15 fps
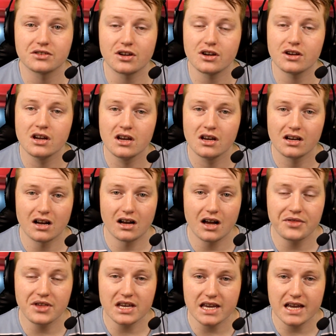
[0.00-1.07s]
So
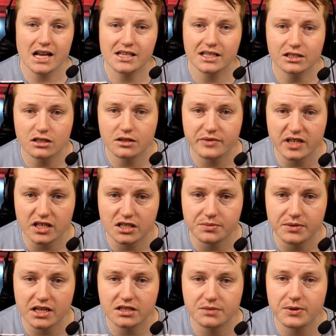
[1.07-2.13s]
I think he adds a little bit
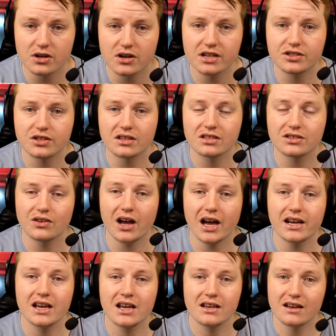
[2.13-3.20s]
of experience to the
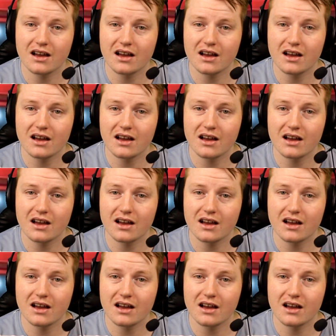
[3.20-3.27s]
side.